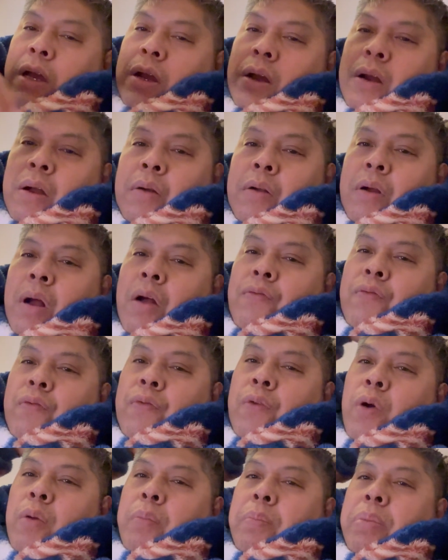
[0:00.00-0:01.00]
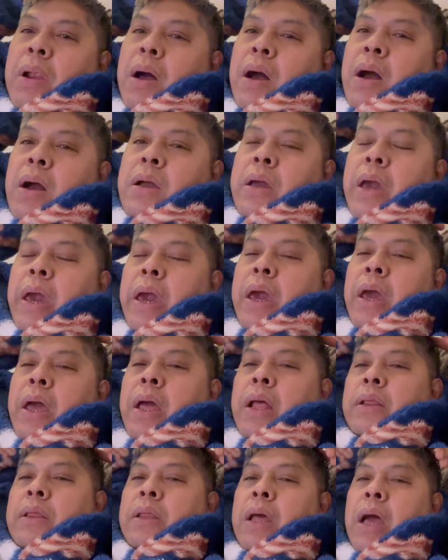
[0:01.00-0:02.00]
a raw blog,
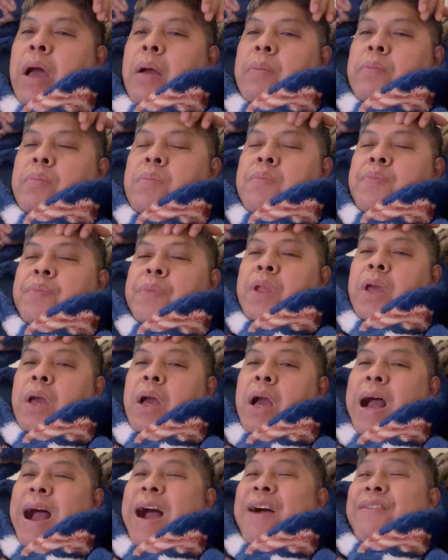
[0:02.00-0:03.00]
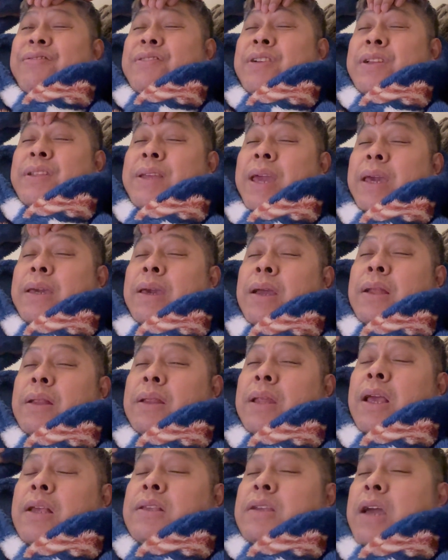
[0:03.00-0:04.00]
and after taking
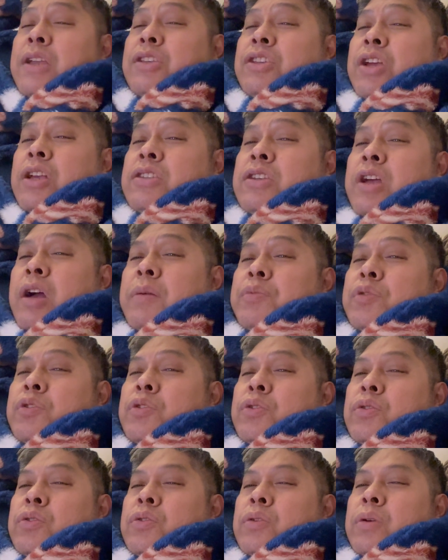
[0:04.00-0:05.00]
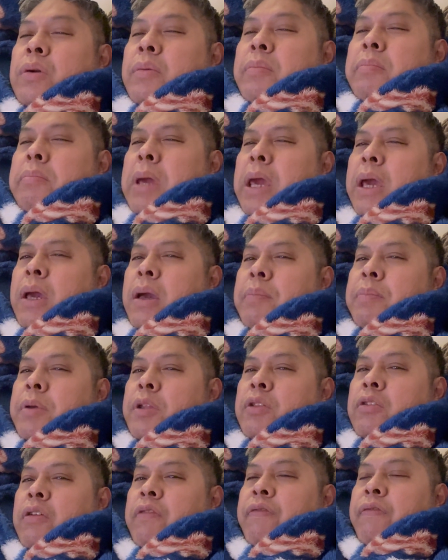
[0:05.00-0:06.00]
this, I just have to make a
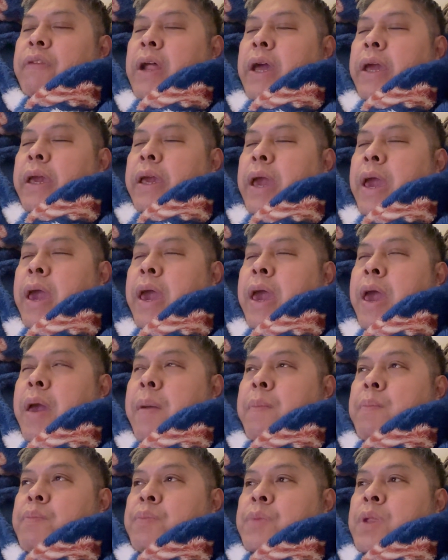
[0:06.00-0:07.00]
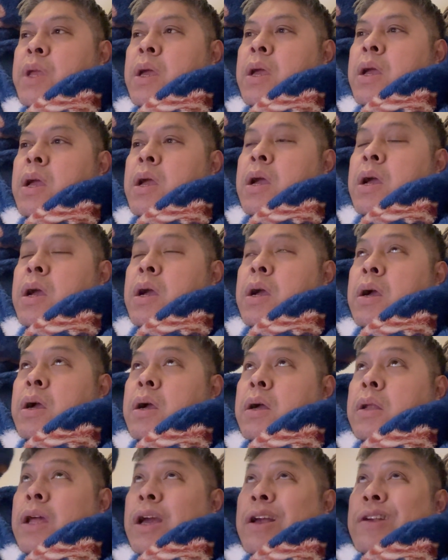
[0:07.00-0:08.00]
bit of like a
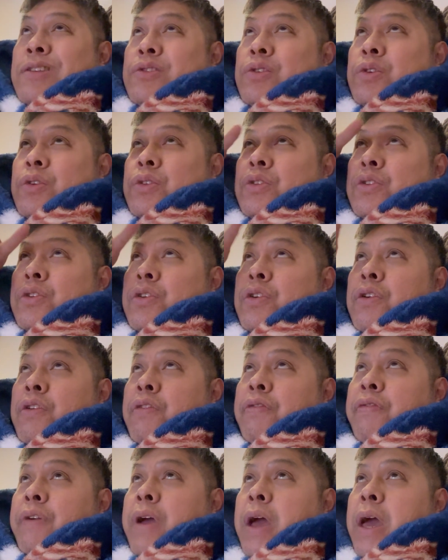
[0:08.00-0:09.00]
sort of